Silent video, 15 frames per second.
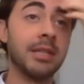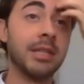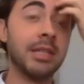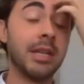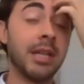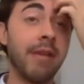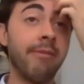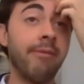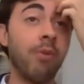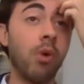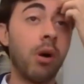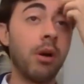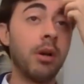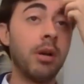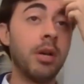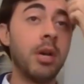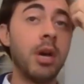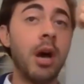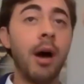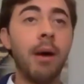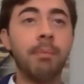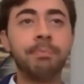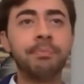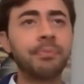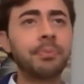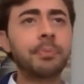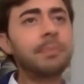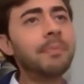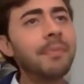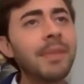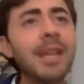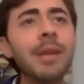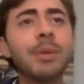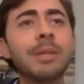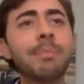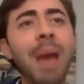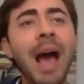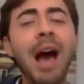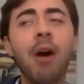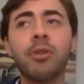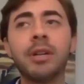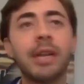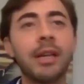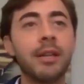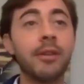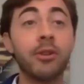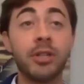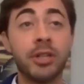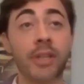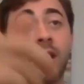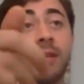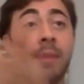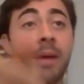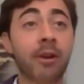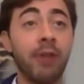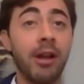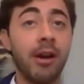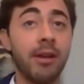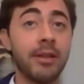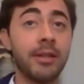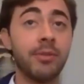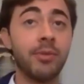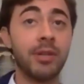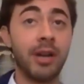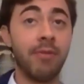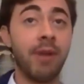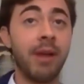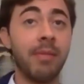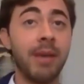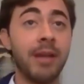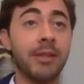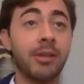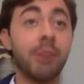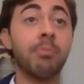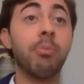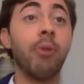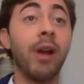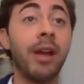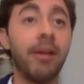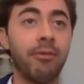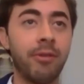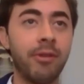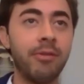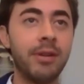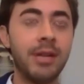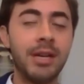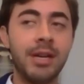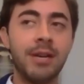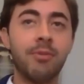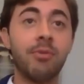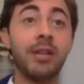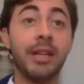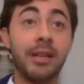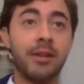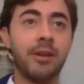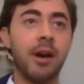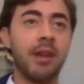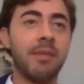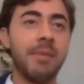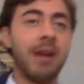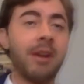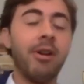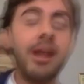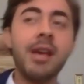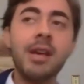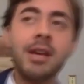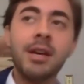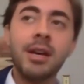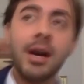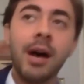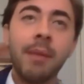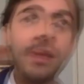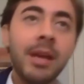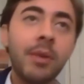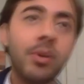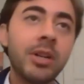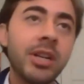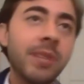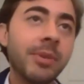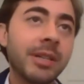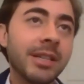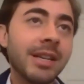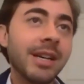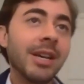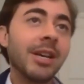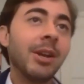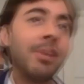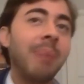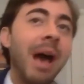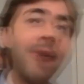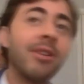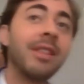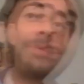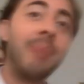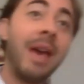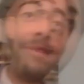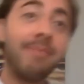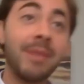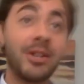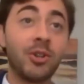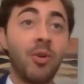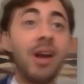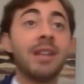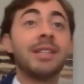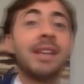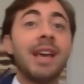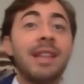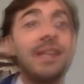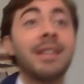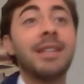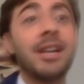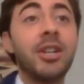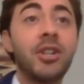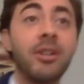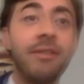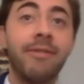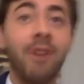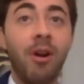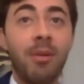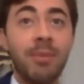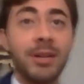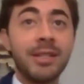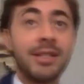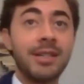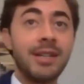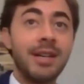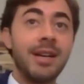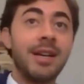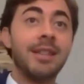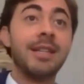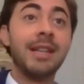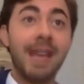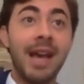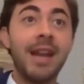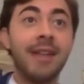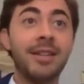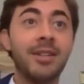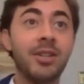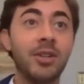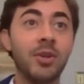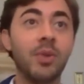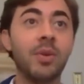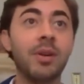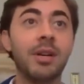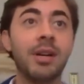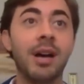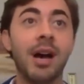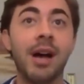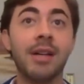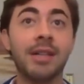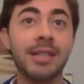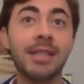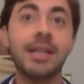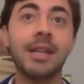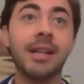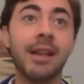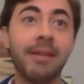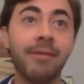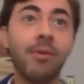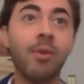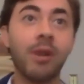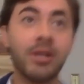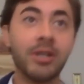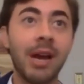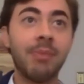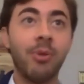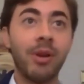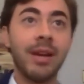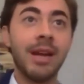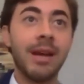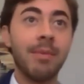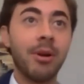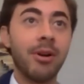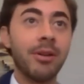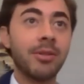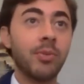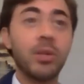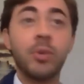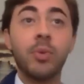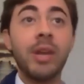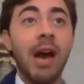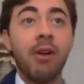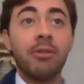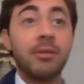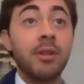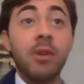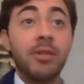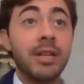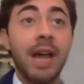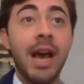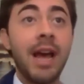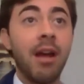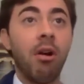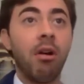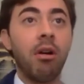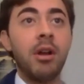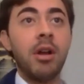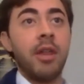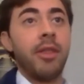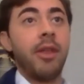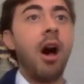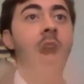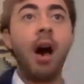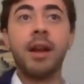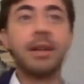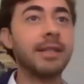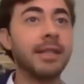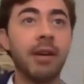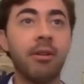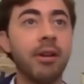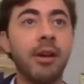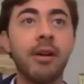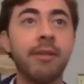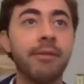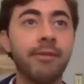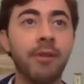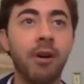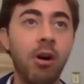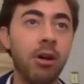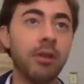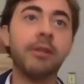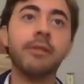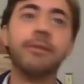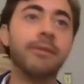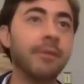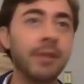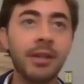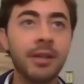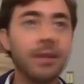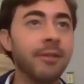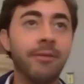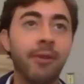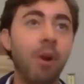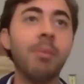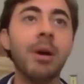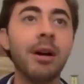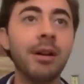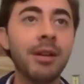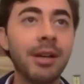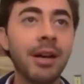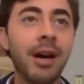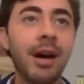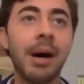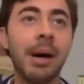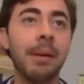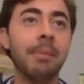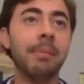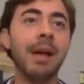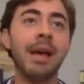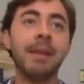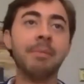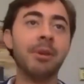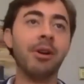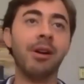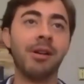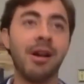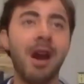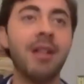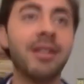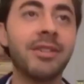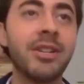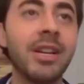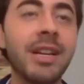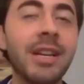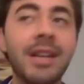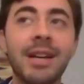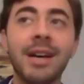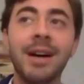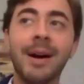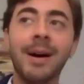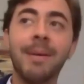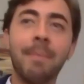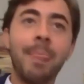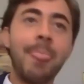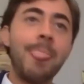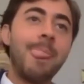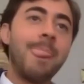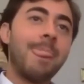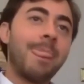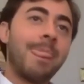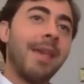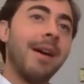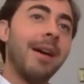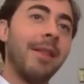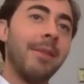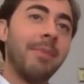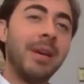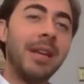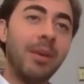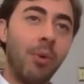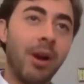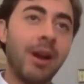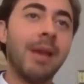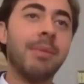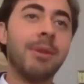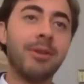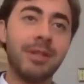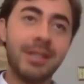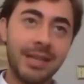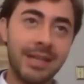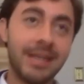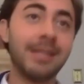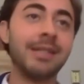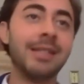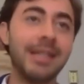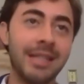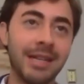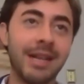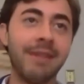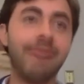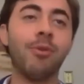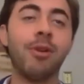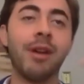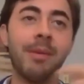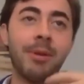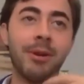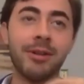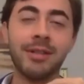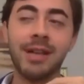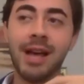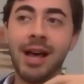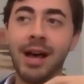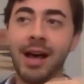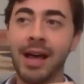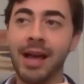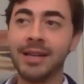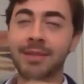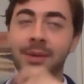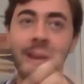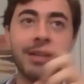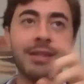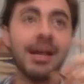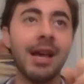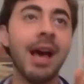C T L A four. Um, he was pounding, there's a documentary on this, which I recommend. It's called Breakthrough, really good documentary, um, in which he was, you know, pounding the pavement, trying to get the attention of pharmas to get into uh, C T L A four and checkpoint inhibitors, which we now know today are the hottest area of all of pharma um, and immuno-oncology. Um, uh, the P D one inhibitors, C- CTLA-4 inhibitors, uh, antibodies.